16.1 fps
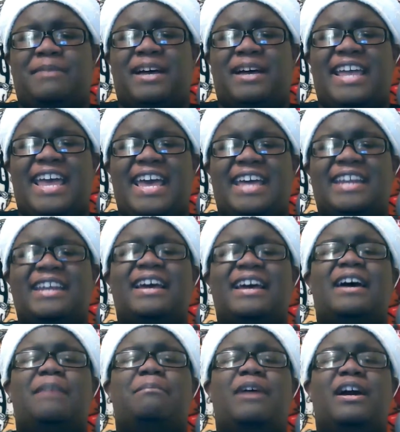my head.
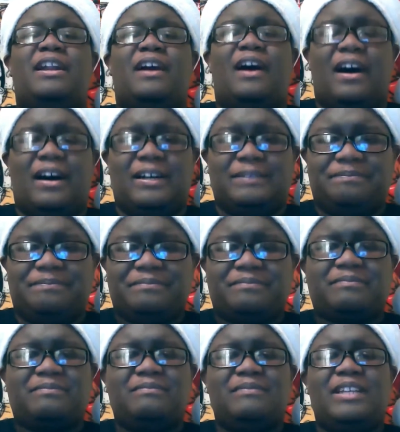But
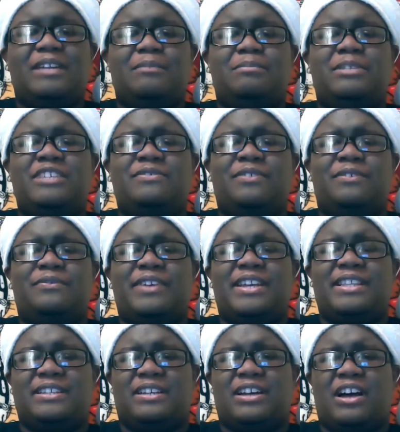please feel
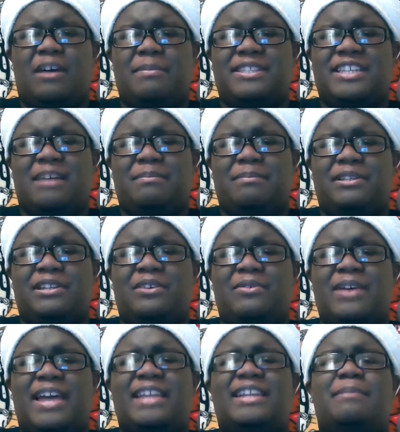free to comment down
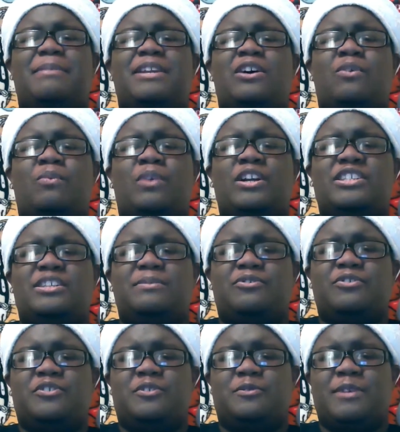below and let me know what are some
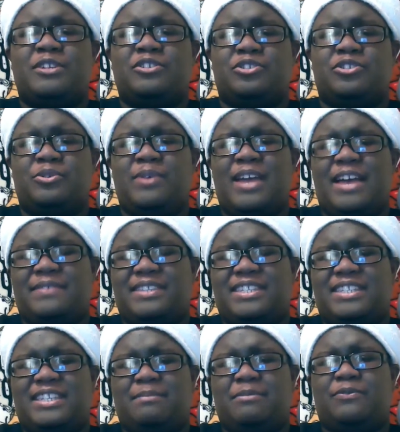Christmas specials you haven't
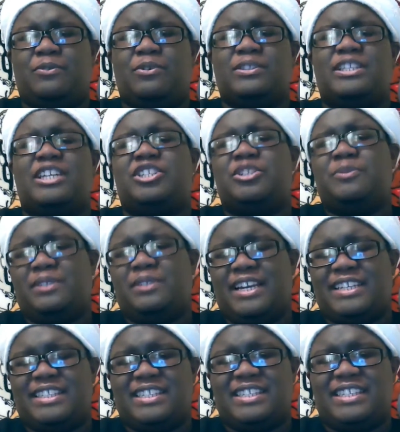seen before that you would
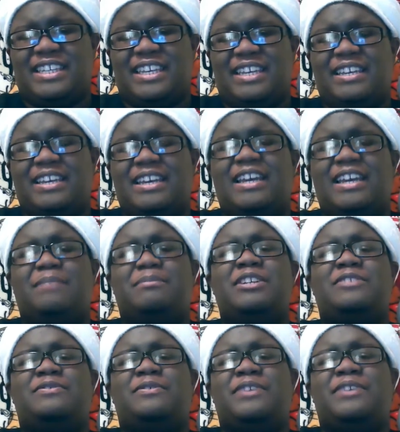like to see.
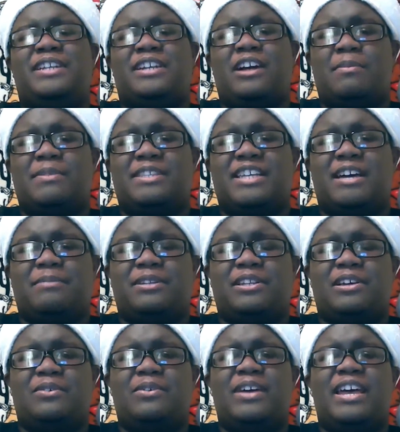Please feel free to comment down
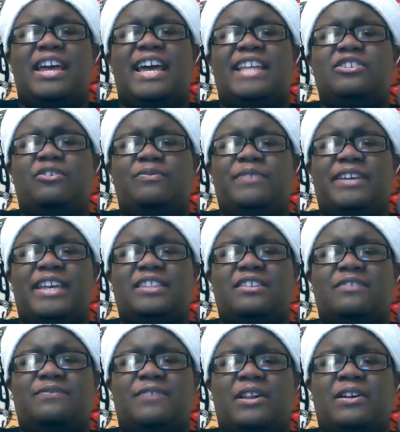below. And don't forget
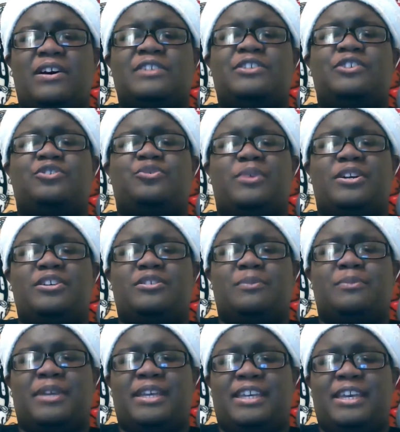to follow us on Twitter
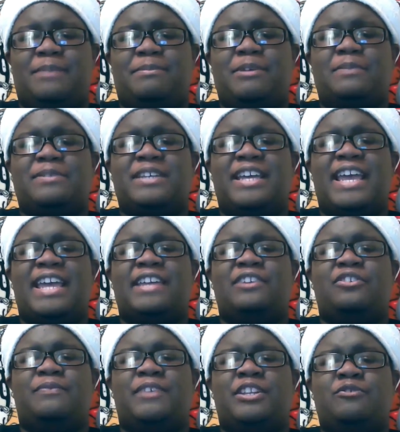so we can keep you up to date any
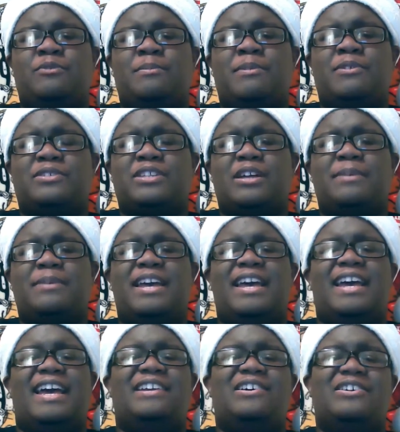new videos we post up.
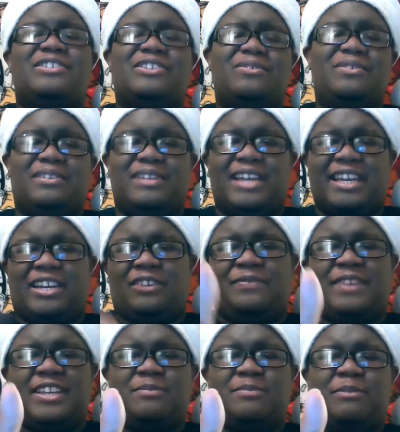And also, like our
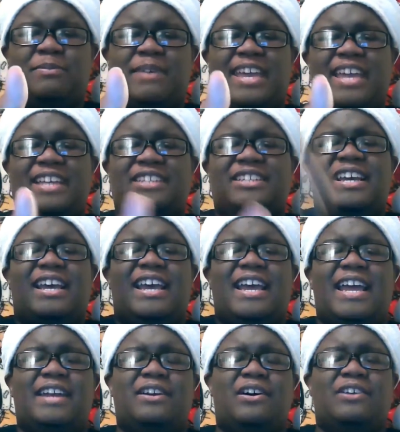Facebook page.
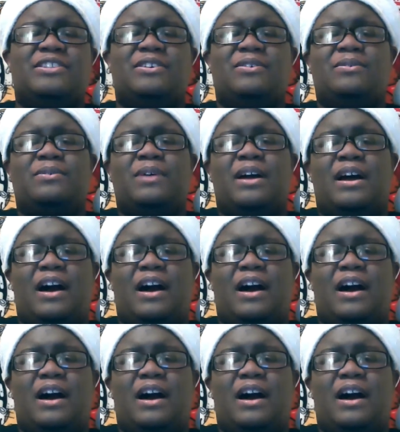And also,